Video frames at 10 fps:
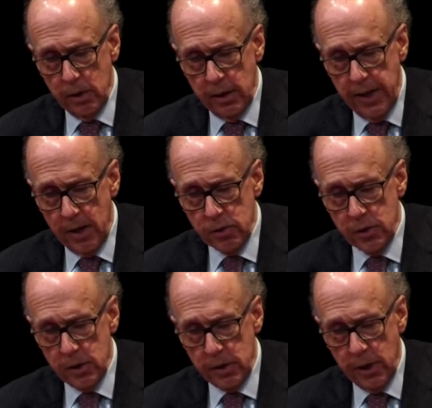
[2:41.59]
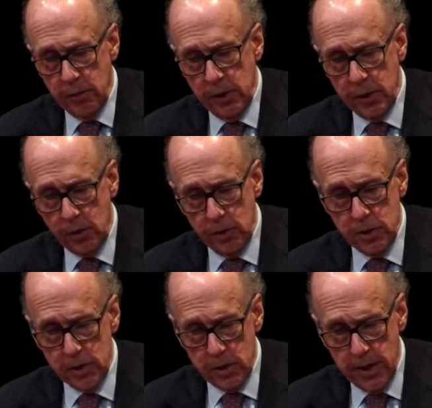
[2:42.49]
announcing that they would
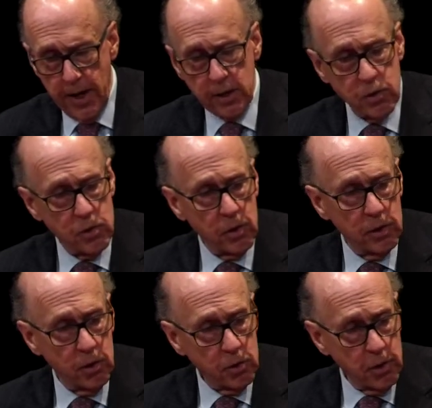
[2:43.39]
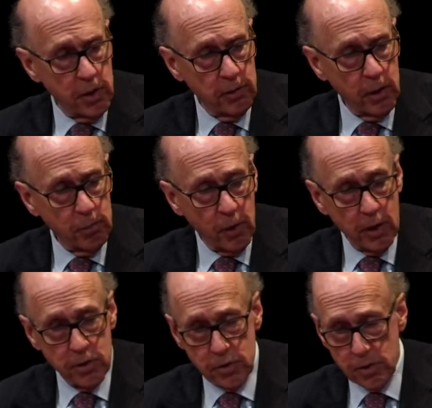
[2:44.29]
increase the taxes on their state owned
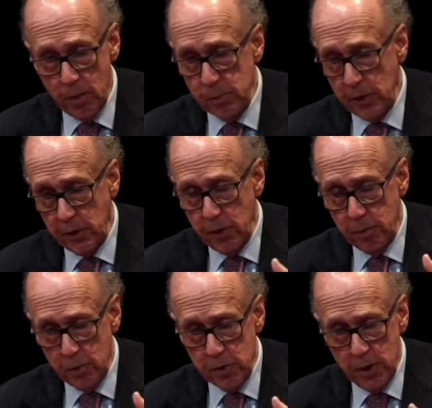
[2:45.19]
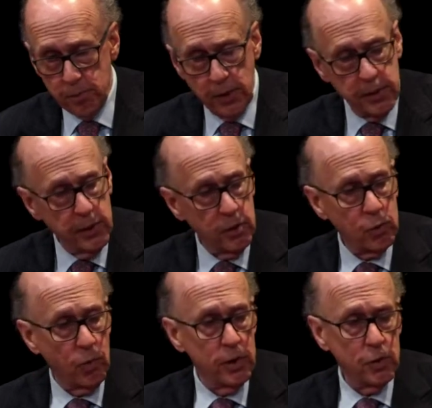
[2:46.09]
enterprises up to 30% by the year
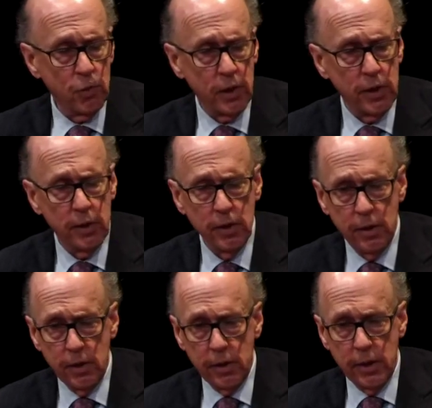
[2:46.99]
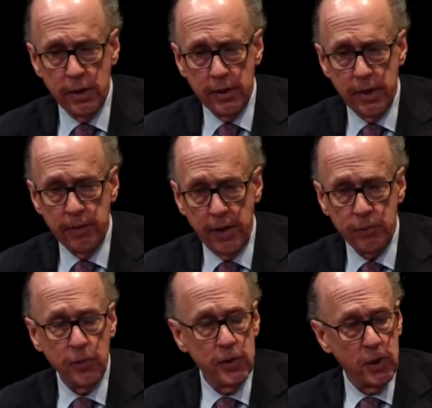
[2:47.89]
2020. And that, and that
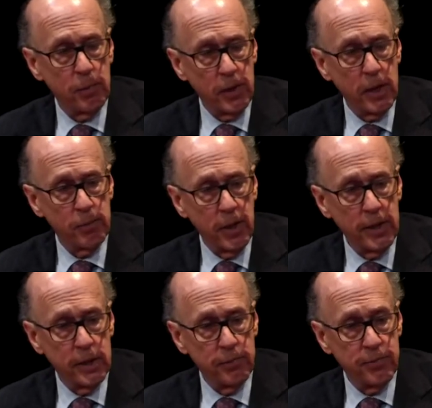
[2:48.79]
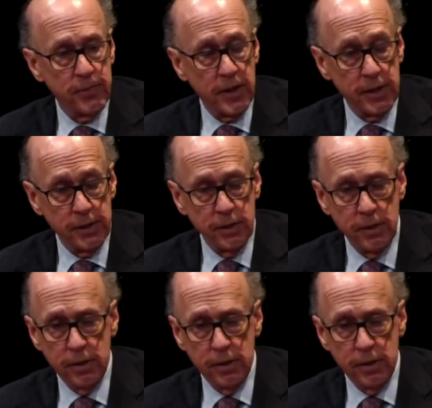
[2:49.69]
frees up a lot of money to mm. fund.